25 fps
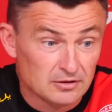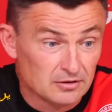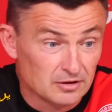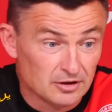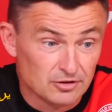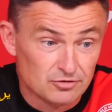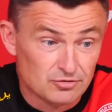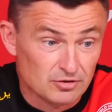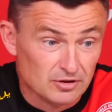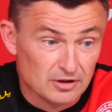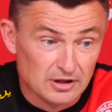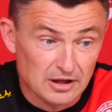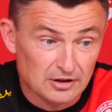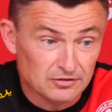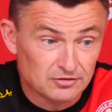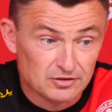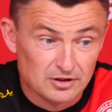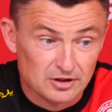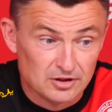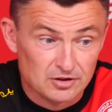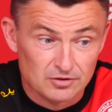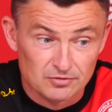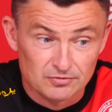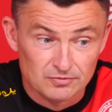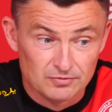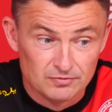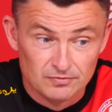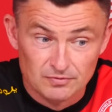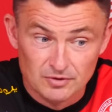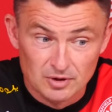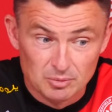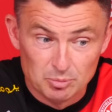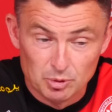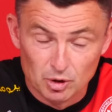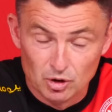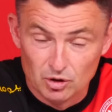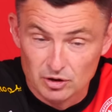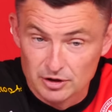literally last kick of
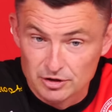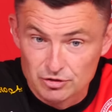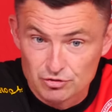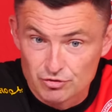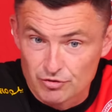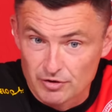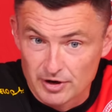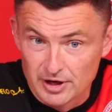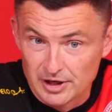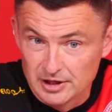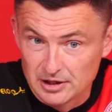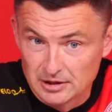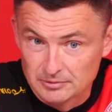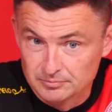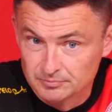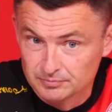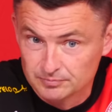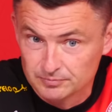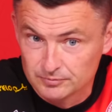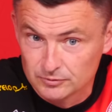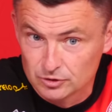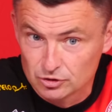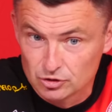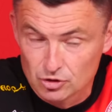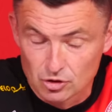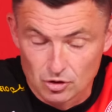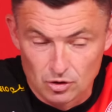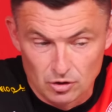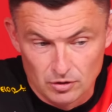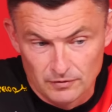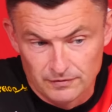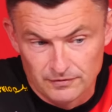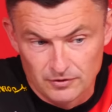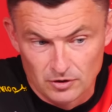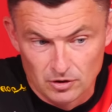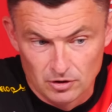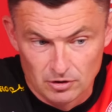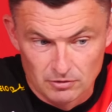a ball in training, he's caught
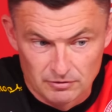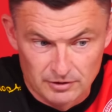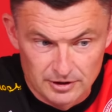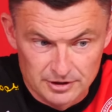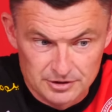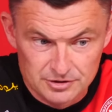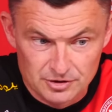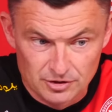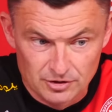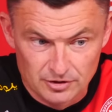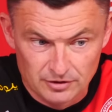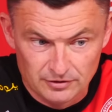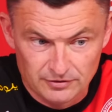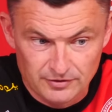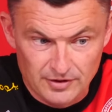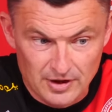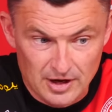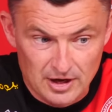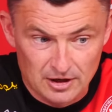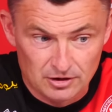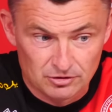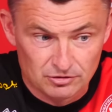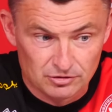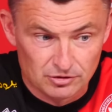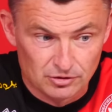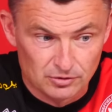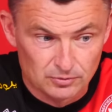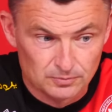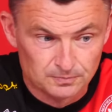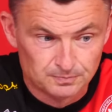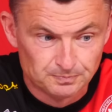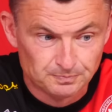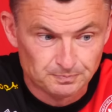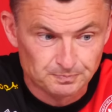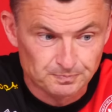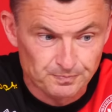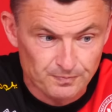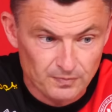the floor and he's hurt his thigh. So
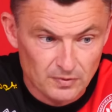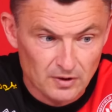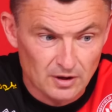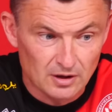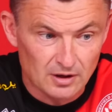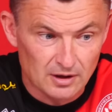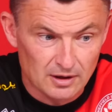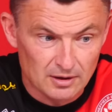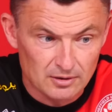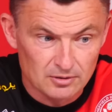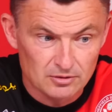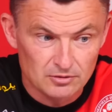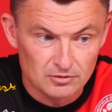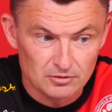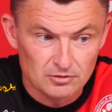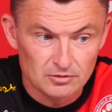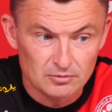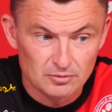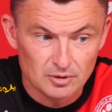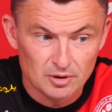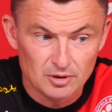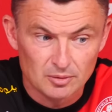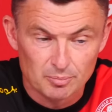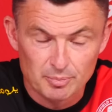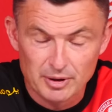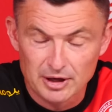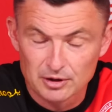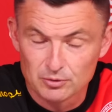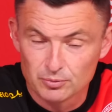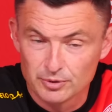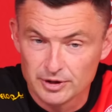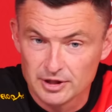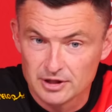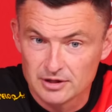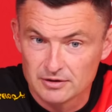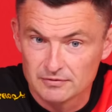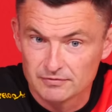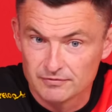yeah, a bad
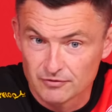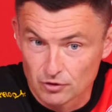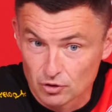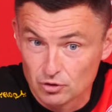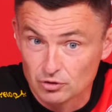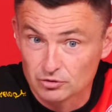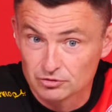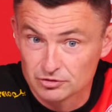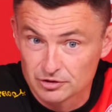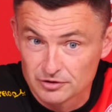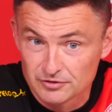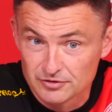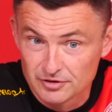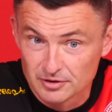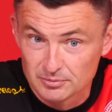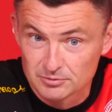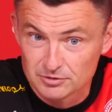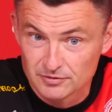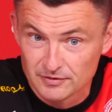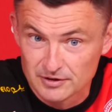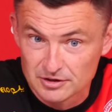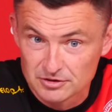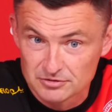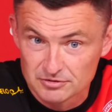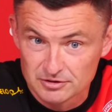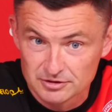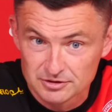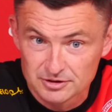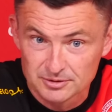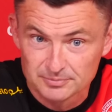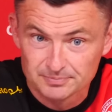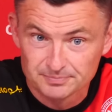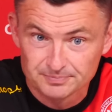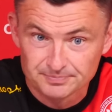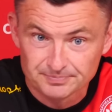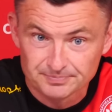week for us in terms of injuries.